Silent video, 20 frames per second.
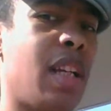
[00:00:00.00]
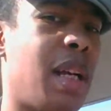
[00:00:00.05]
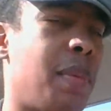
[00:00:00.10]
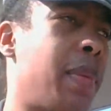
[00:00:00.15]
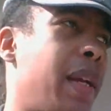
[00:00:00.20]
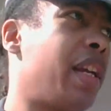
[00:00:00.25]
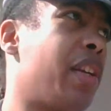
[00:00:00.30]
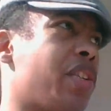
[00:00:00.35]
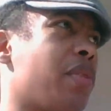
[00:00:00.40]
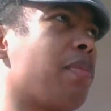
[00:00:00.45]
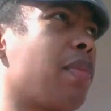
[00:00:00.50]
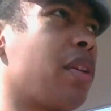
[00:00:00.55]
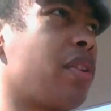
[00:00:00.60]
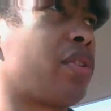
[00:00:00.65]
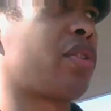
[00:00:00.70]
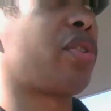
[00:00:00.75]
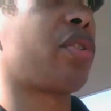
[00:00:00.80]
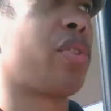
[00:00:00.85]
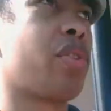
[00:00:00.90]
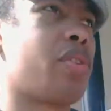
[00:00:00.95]
a bench
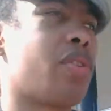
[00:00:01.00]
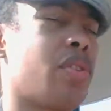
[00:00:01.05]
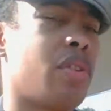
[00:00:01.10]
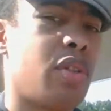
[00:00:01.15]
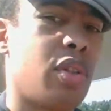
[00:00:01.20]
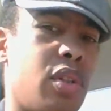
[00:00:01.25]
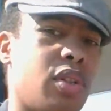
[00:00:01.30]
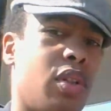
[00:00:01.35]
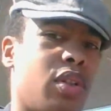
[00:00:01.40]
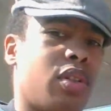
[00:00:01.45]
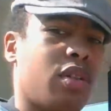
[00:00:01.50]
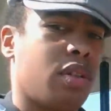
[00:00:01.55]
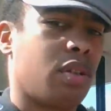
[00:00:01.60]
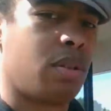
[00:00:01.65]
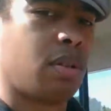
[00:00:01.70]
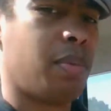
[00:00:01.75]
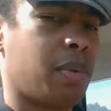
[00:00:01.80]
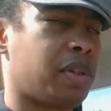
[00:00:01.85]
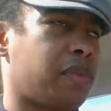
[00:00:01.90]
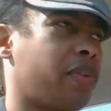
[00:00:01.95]
much,
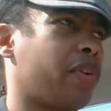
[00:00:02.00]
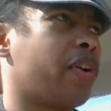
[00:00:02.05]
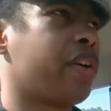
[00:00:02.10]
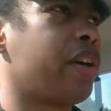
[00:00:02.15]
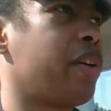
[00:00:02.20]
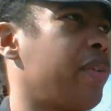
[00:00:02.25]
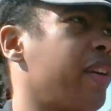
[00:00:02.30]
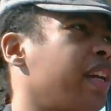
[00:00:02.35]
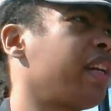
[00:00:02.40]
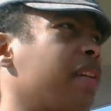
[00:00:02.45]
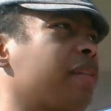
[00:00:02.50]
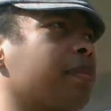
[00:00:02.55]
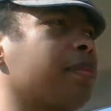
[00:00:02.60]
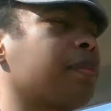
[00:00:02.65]
much further away.